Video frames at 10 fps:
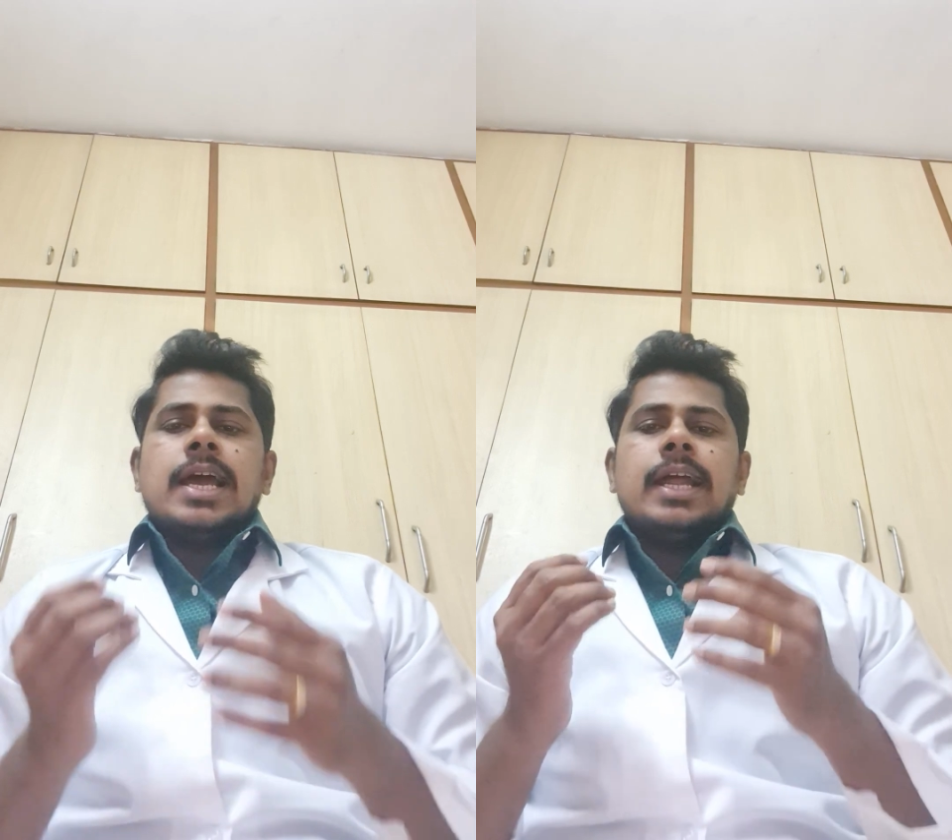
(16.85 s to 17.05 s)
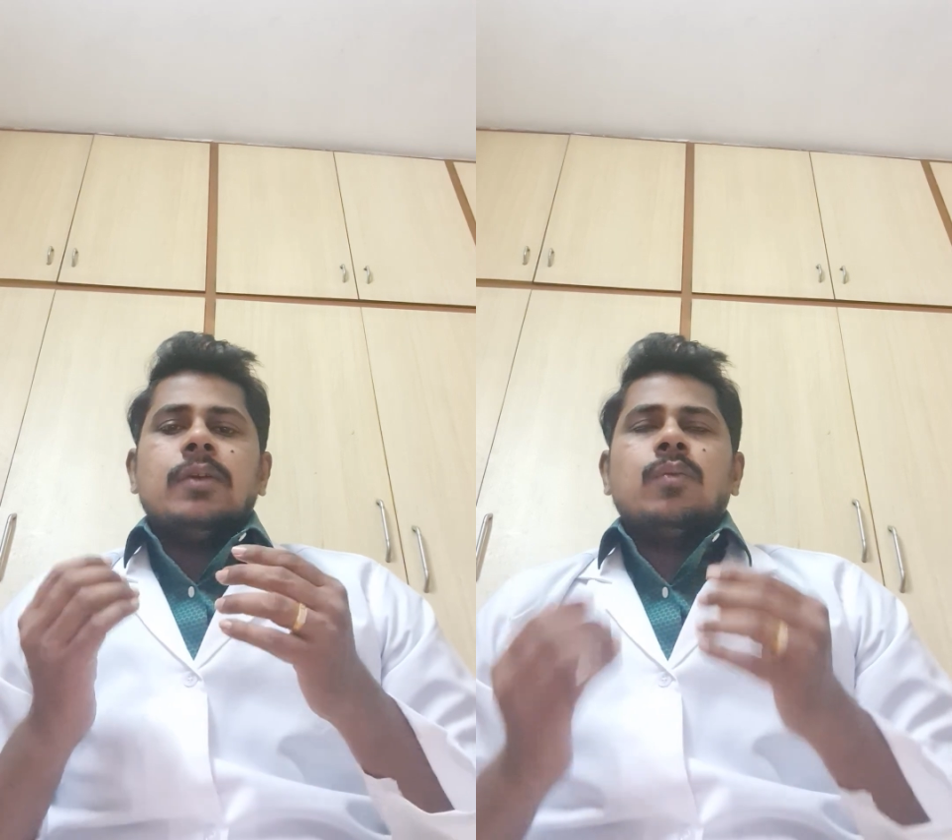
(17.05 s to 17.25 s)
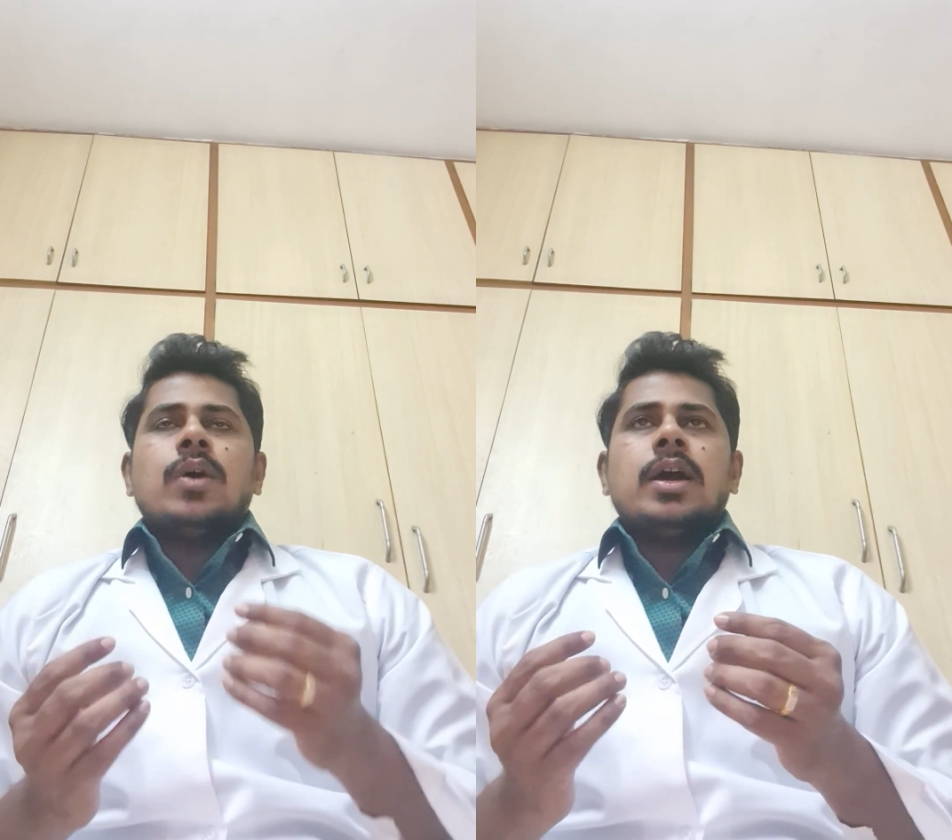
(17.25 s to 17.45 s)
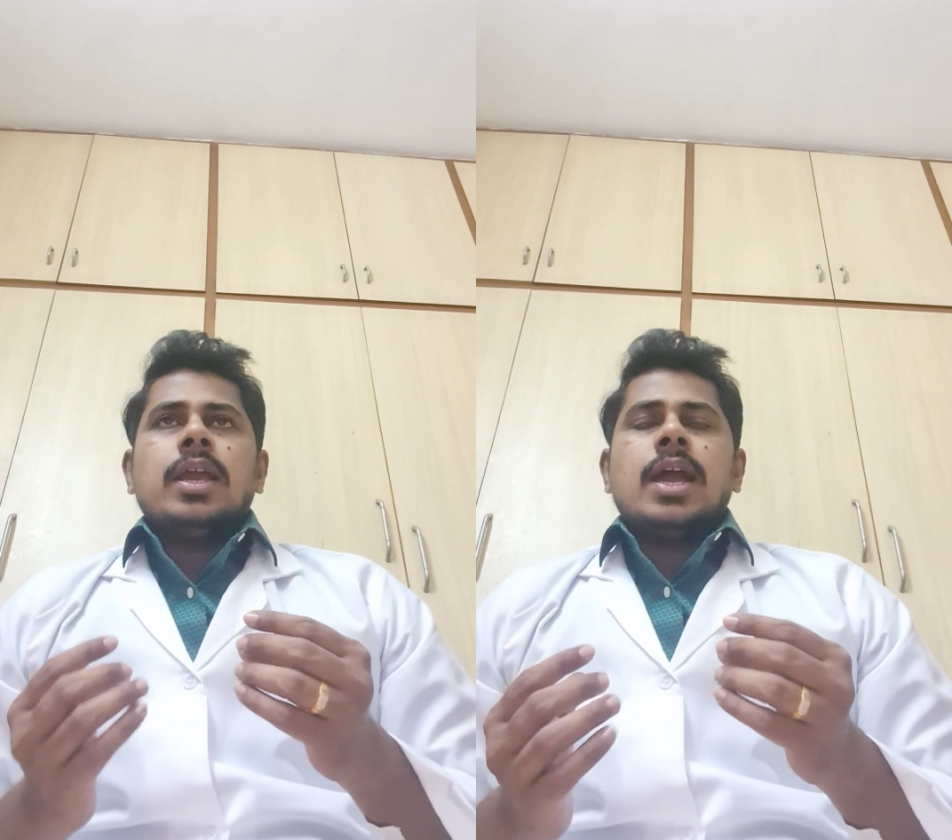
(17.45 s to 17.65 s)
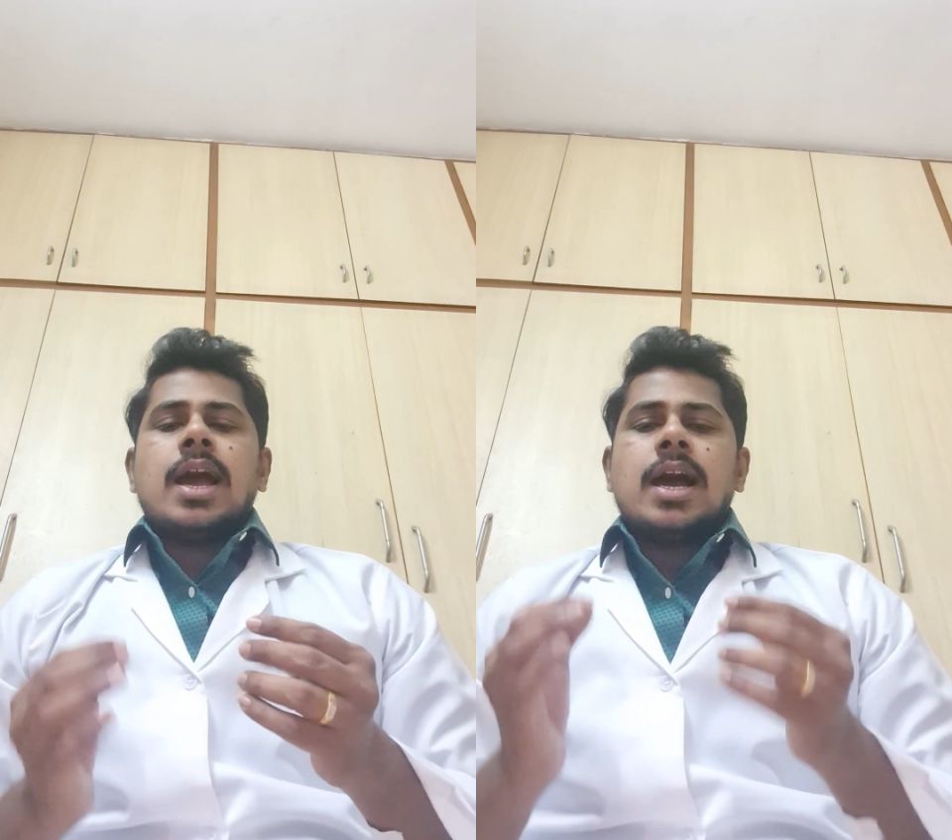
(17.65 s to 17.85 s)
and
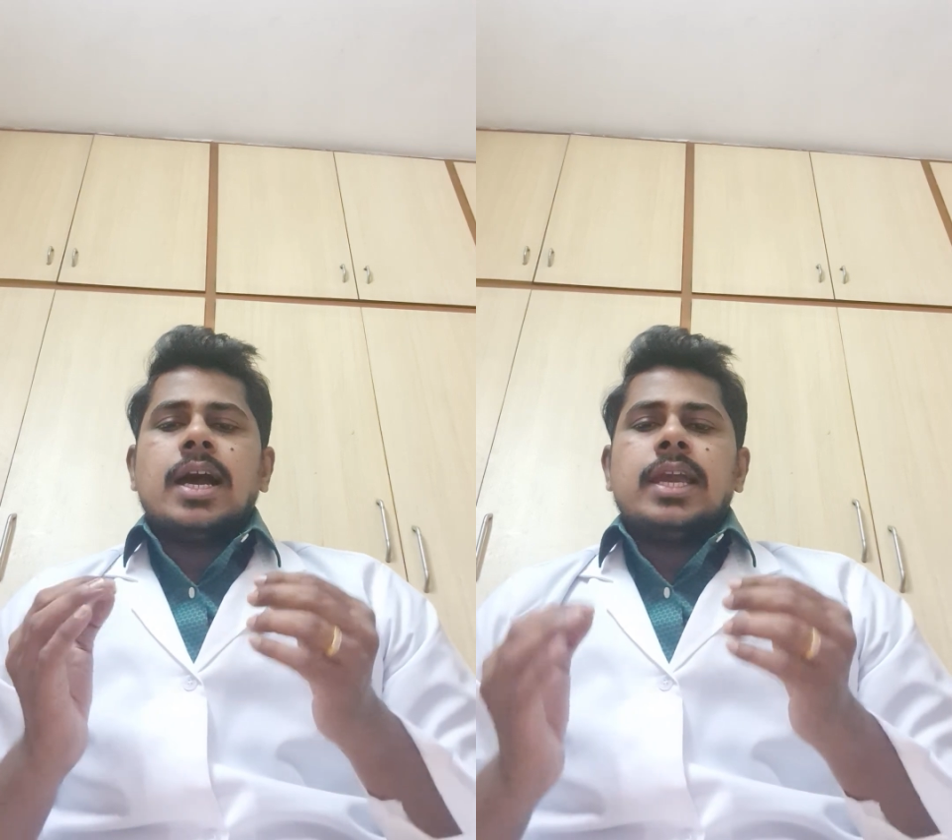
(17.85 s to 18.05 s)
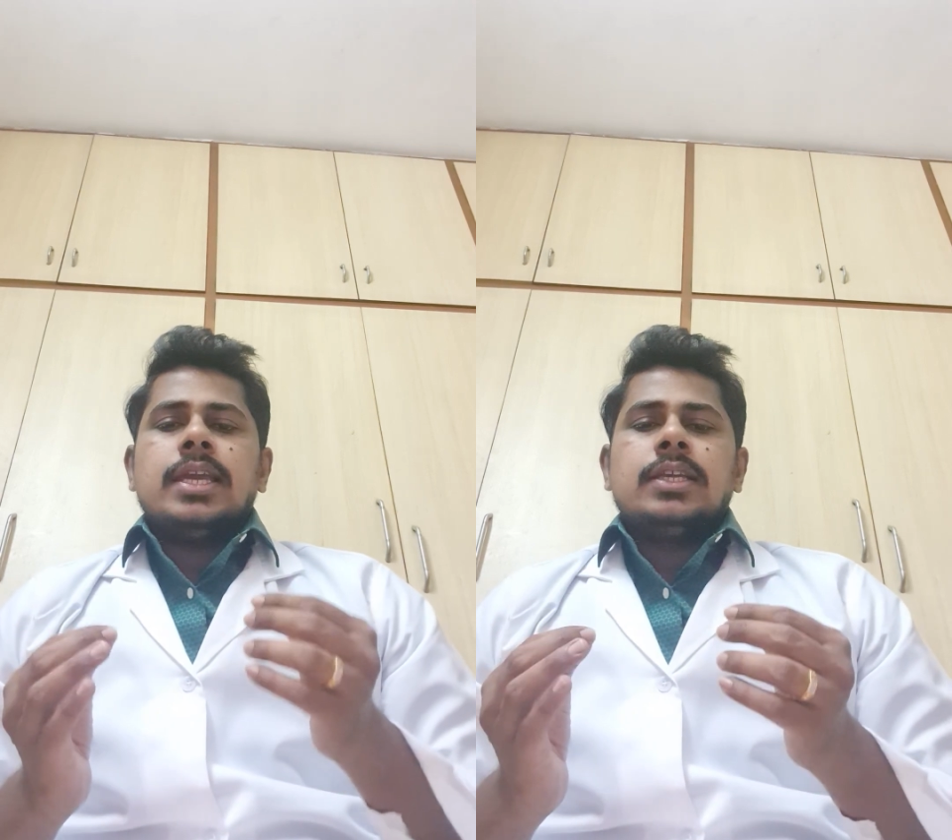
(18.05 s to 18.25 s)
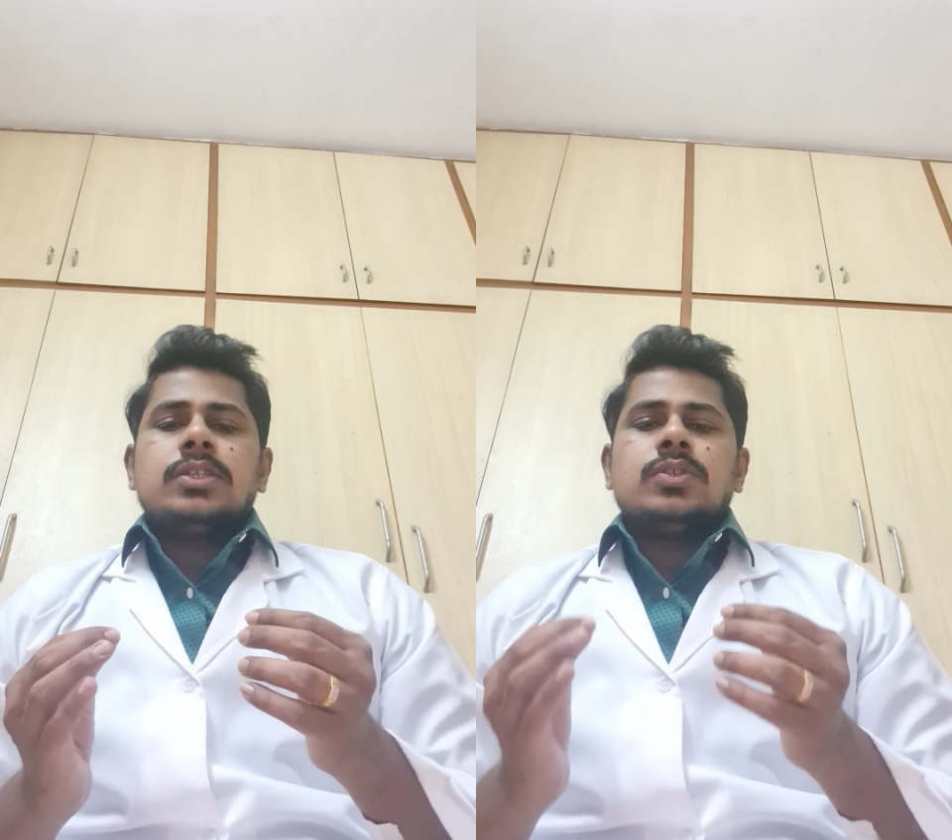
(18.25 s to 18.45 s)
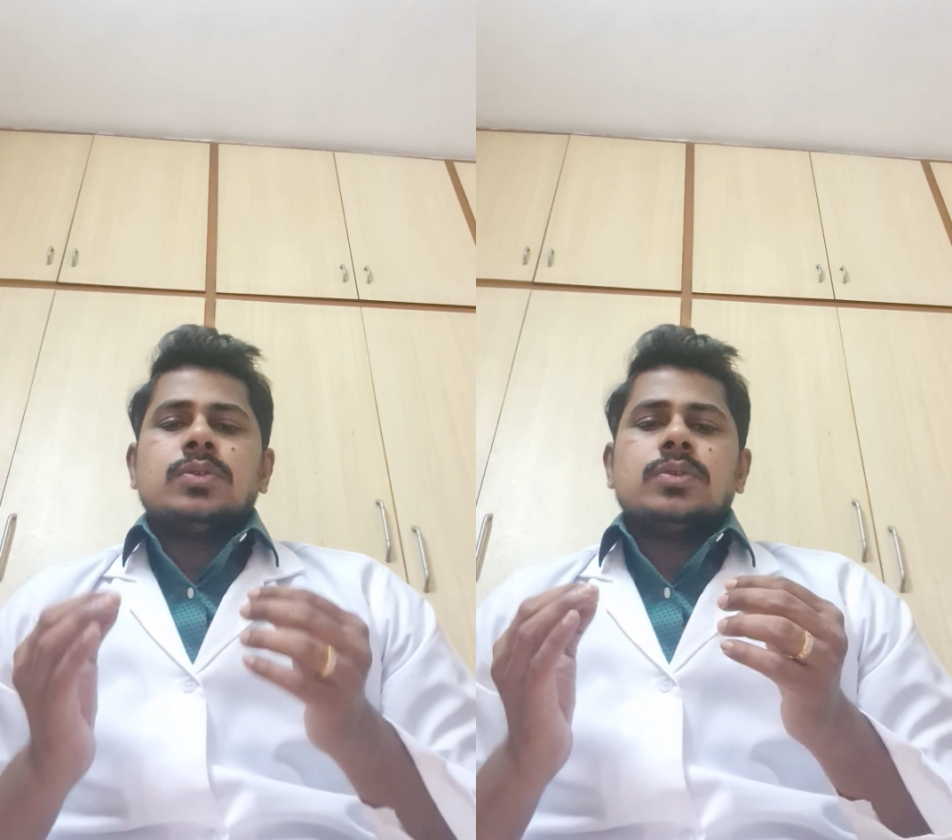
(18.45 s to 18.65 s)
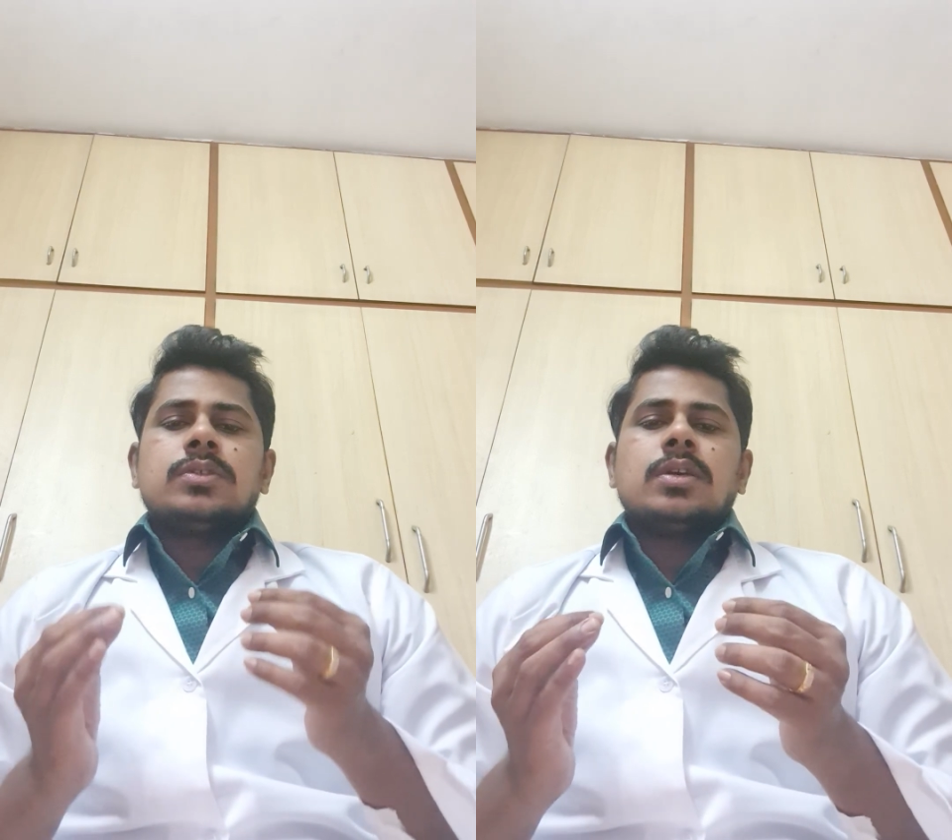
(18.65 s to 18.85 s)
why I
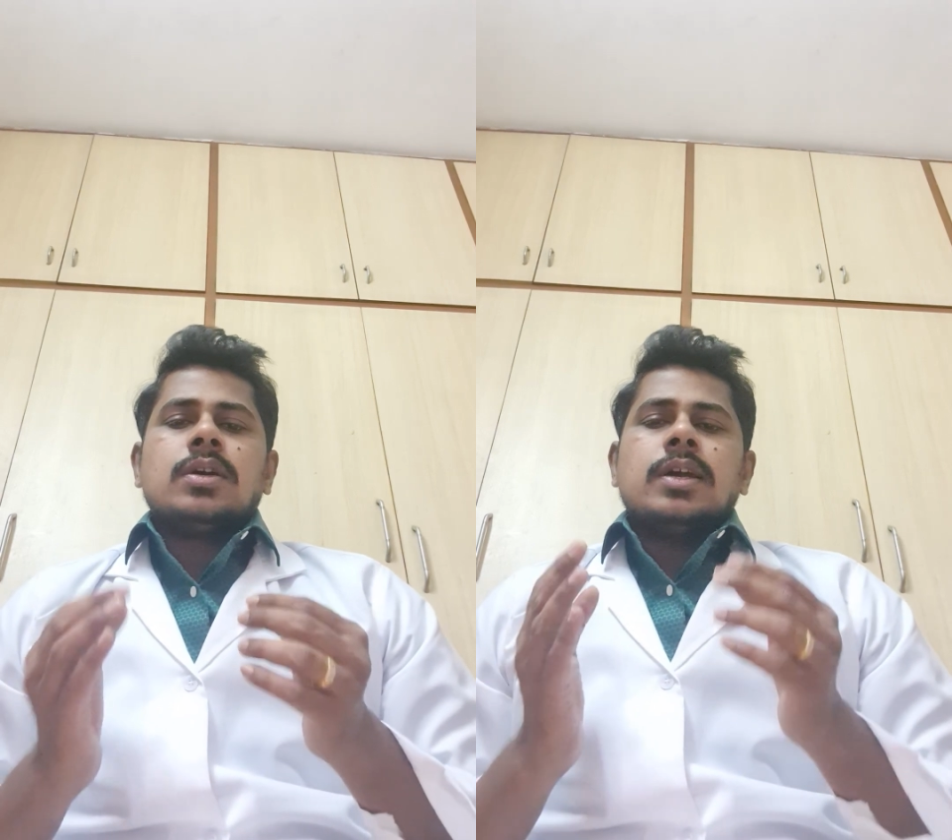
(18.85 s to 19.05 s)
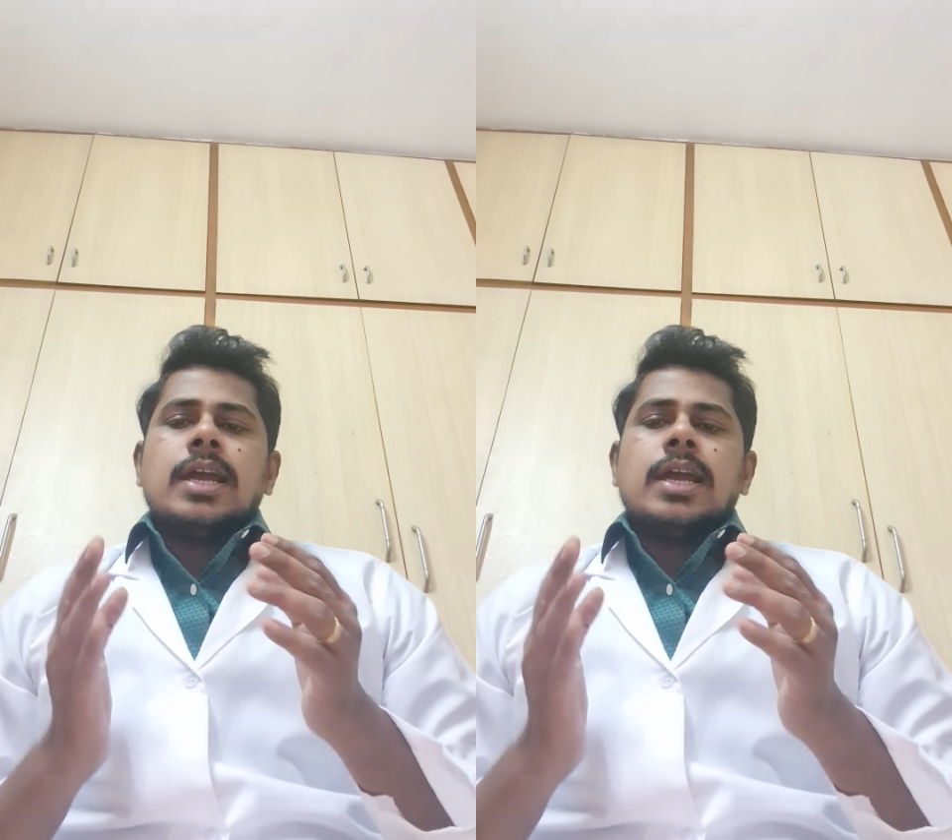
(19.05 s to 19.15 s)
chose